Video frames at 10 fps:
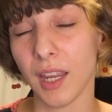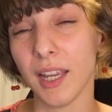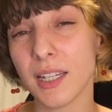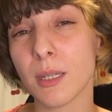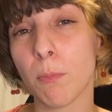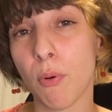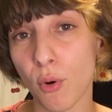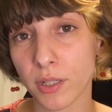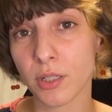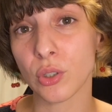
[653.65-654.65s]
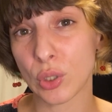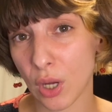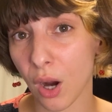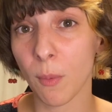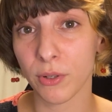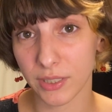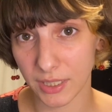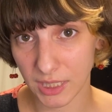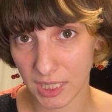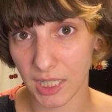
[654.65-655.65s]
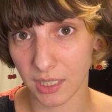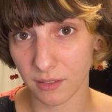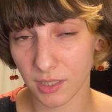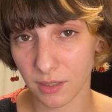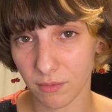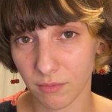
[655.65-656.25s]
It is important to talk about these things.